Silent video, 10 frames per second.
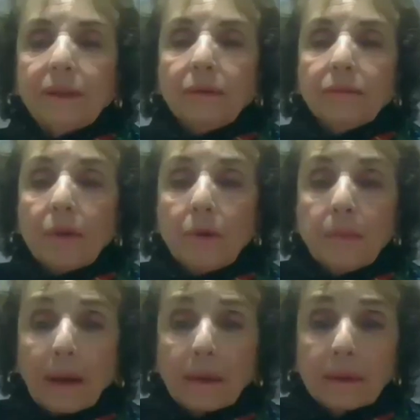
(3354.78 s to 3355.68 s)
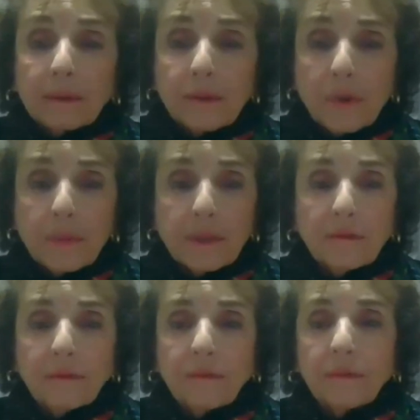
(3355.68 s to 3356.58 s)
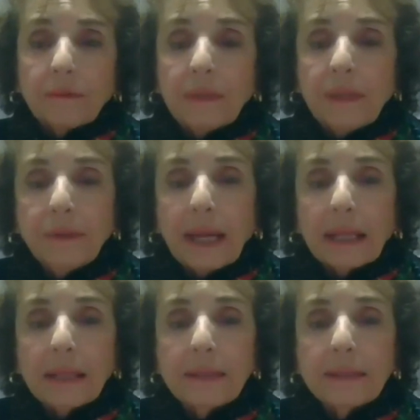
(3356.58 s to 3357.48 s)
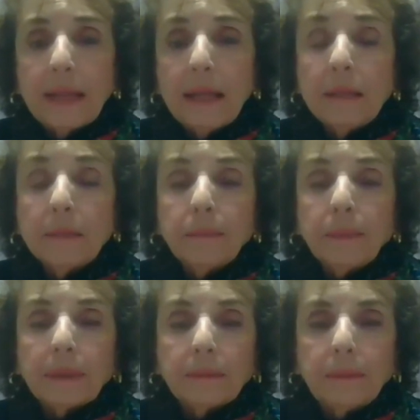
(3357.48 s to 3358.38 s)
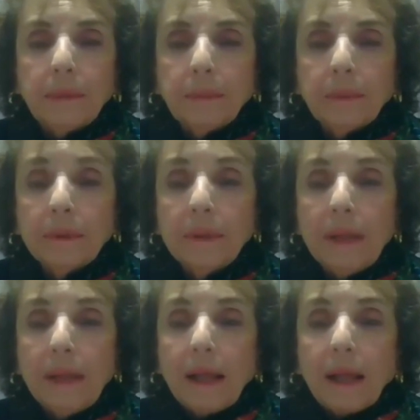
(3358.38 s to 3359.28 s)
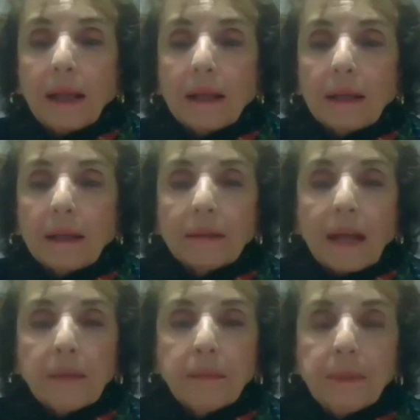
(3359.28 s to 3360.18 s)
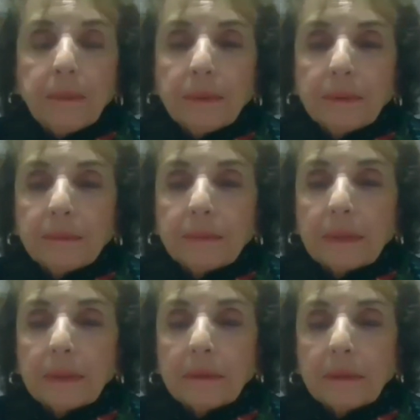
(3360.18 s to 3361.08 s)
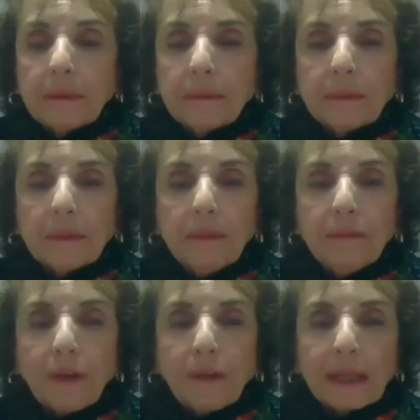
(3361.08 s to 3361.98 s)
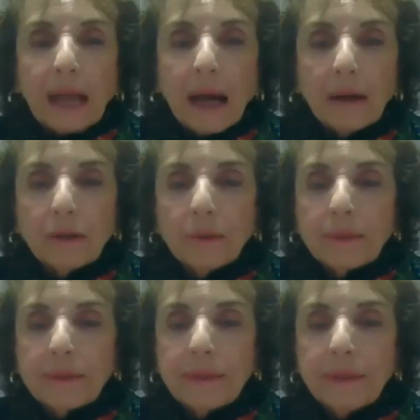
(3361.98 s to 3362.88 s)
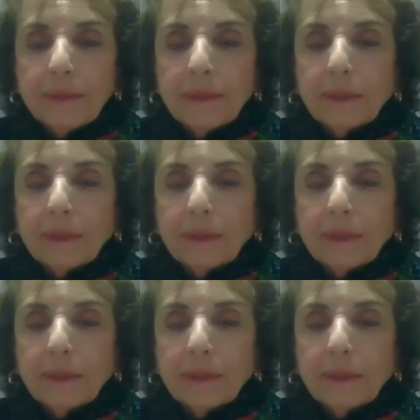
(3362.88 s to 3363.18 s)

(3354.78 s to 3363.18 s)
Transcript: don't know about in terms of near Yankee Stadium, but people, a lot of people lived on the concourse years